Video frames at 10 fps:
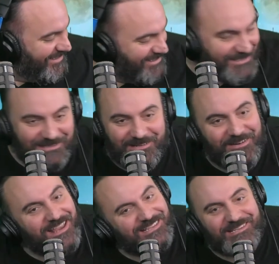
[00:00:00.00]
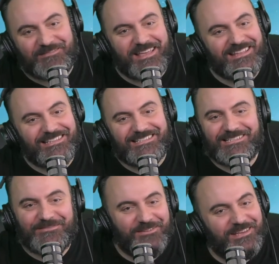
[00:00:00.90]
This is crazy, man. Had, this
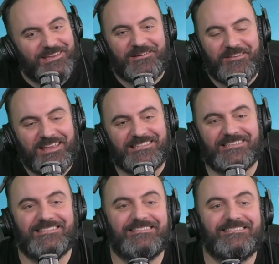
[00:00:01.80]
is freaking crazy.